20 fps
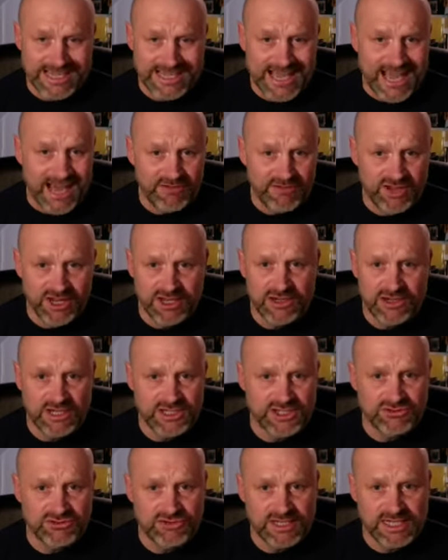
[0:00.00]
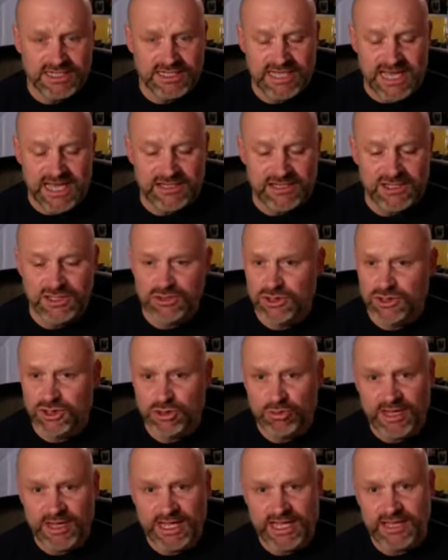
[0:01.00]
havoc on our streets, antisocial
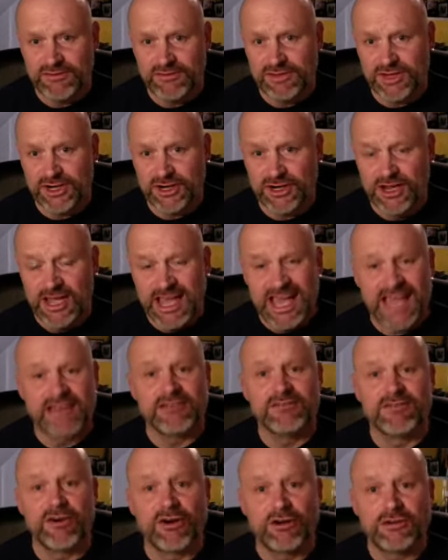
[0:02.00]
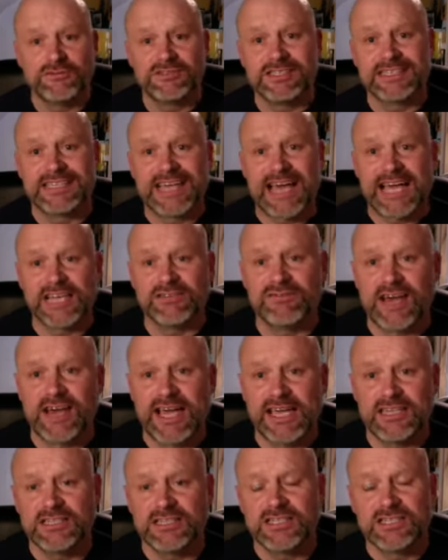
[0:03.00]
behaviour, involved in gang
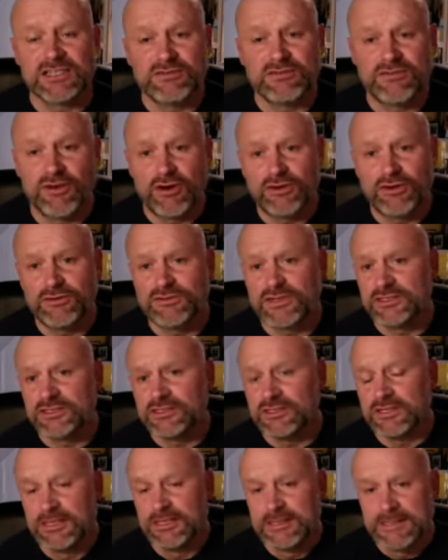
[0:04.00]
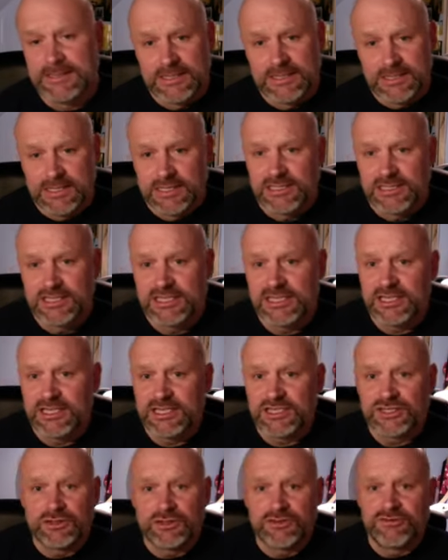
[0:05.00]
violence, involved in
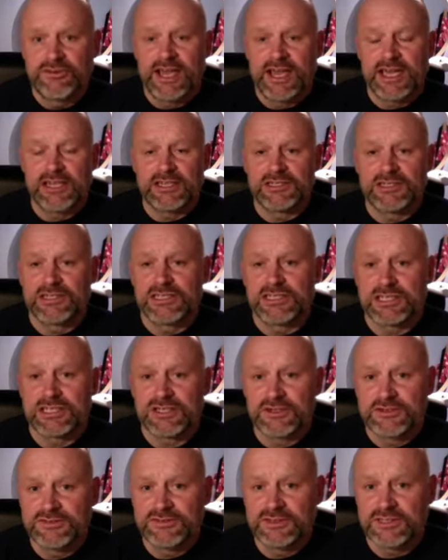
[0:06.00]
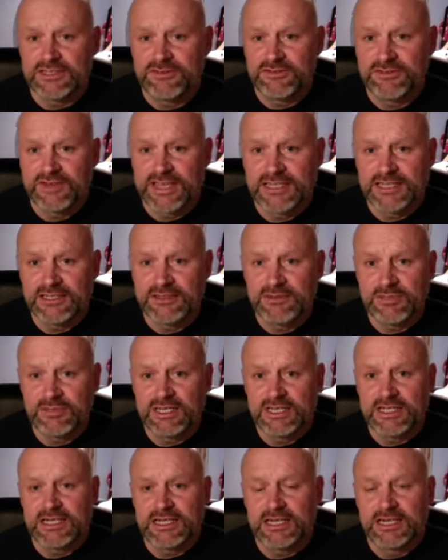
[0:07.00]
serious youth violence, as it's often defined in the
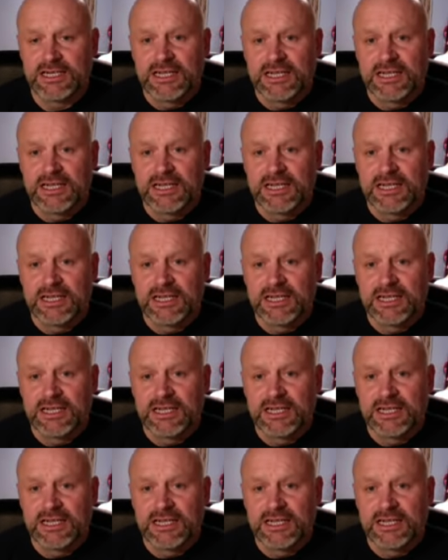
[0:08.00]
media,